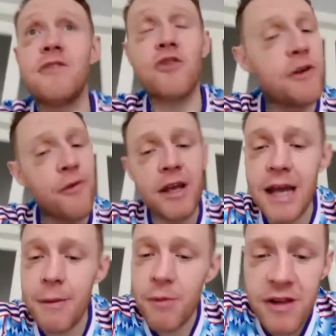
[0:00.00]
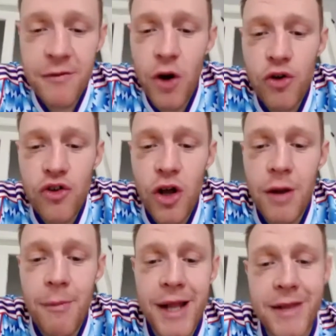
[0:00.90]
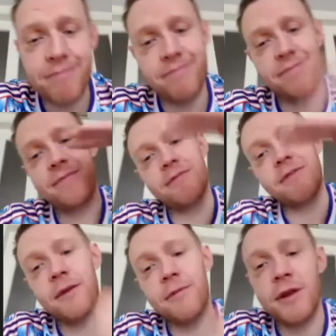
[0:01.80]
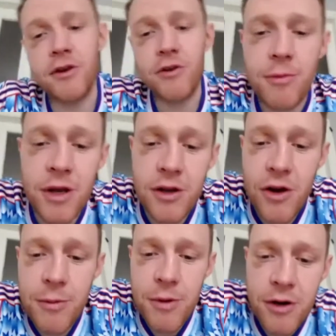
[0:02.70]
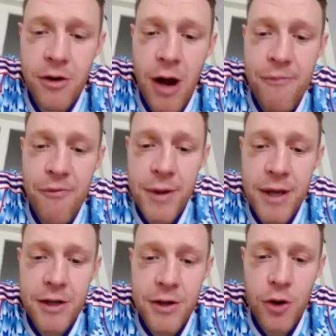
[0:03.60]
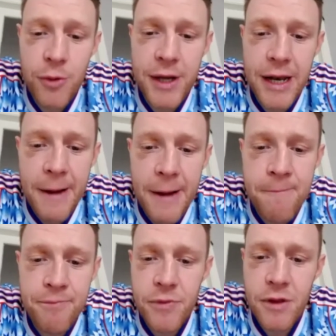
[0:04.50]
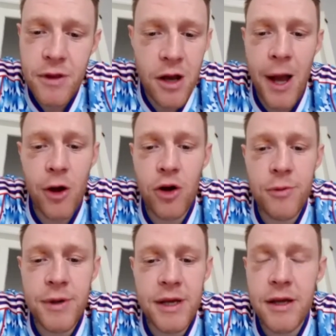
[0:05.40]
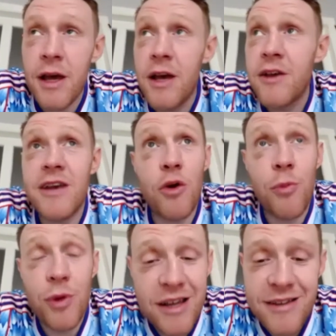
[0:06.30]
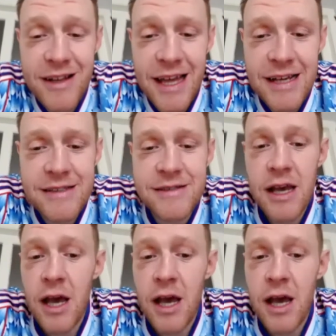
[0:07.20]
So if I can get myself an Irish title, man, that'd be the cream of the crap for me. You know what I mean? I'm not going to be saying unrealistic things.